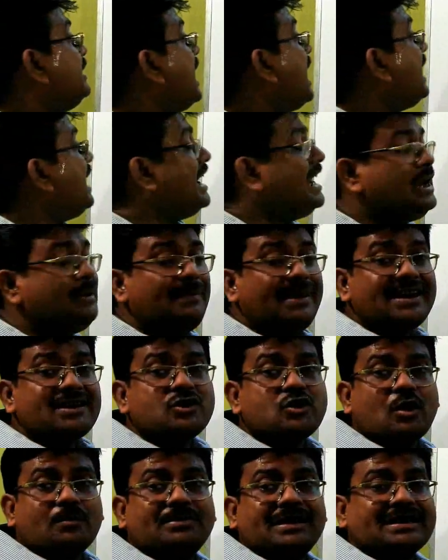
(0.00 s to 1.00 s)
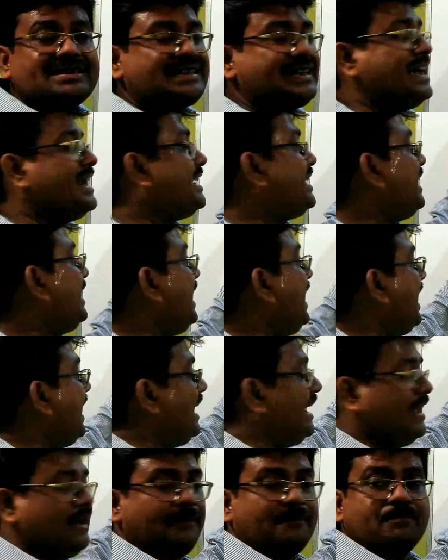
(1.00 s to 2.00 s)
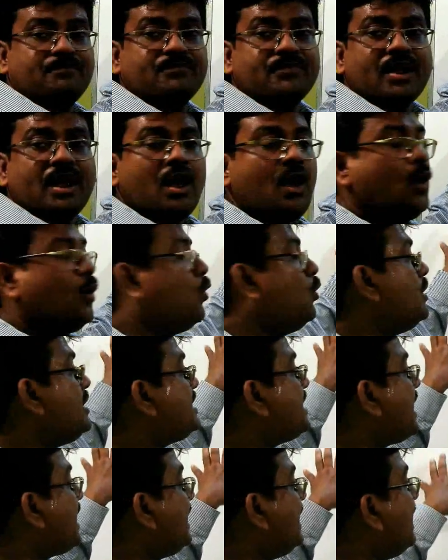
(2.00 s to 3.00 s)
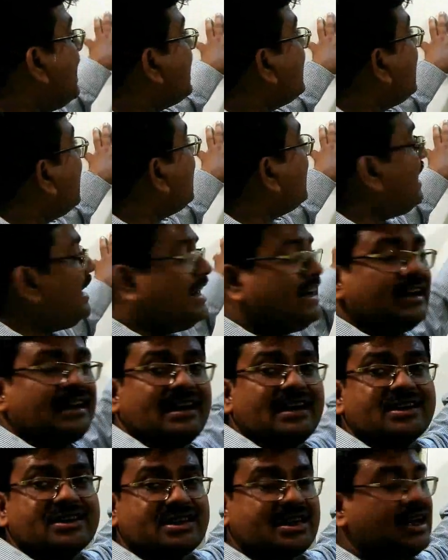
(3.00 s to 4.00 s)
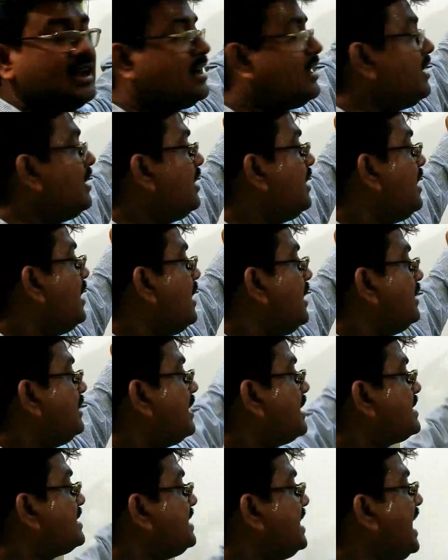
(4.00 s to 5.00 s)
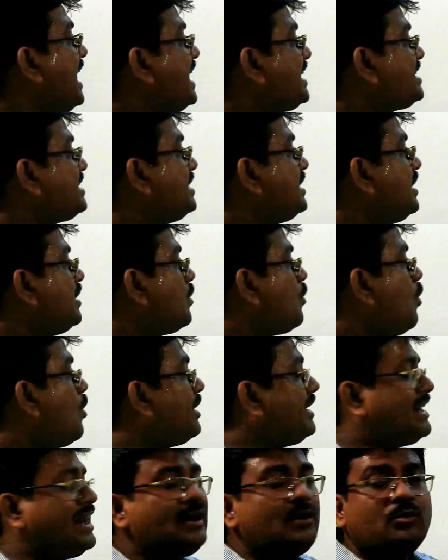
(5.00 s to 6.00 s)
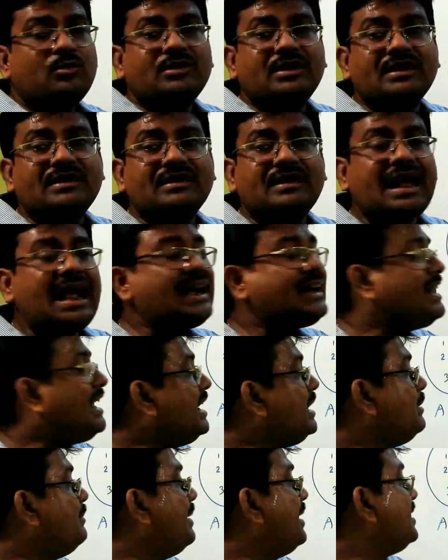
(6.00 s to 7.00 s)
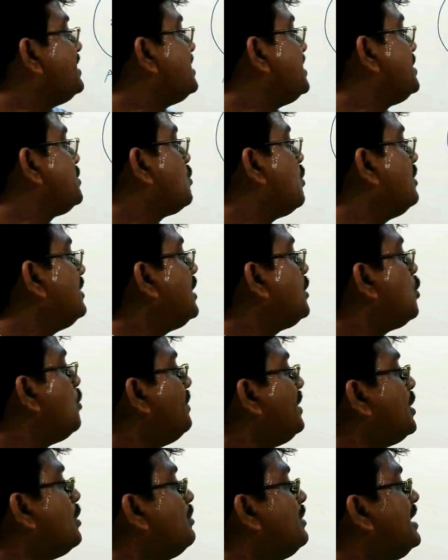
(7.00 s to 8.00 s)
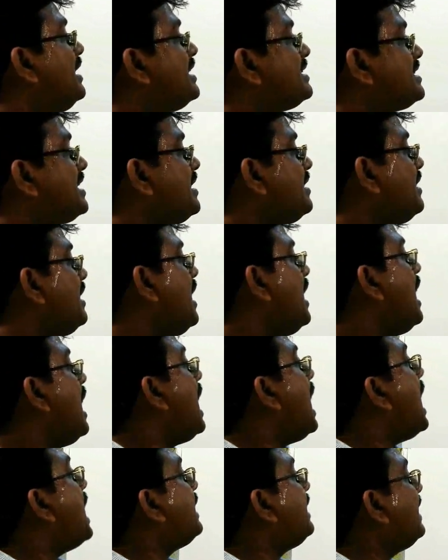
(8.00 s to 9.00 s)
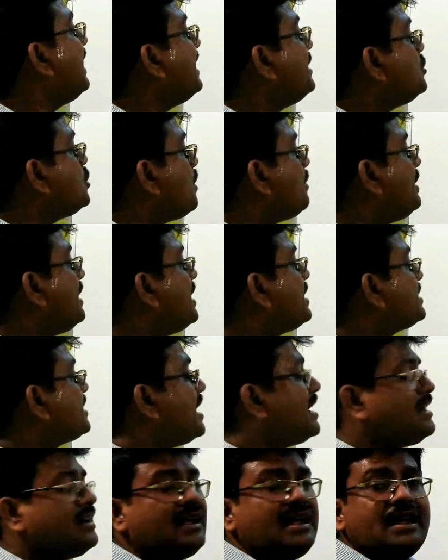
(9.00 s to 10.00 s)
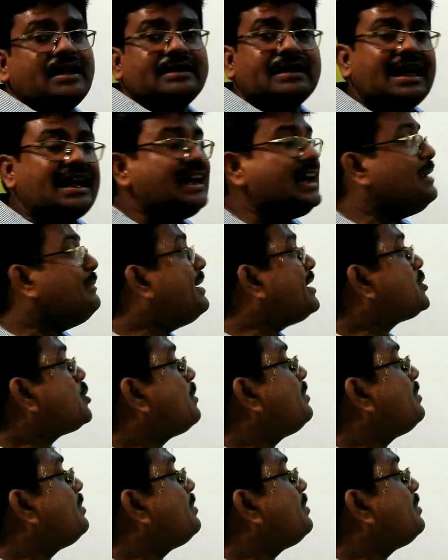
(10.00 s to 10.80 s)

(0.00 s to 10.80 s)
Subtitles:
The elements of the set A which are related in relation, the set contained within that elements is called the domain of relation, and range of relation, the elements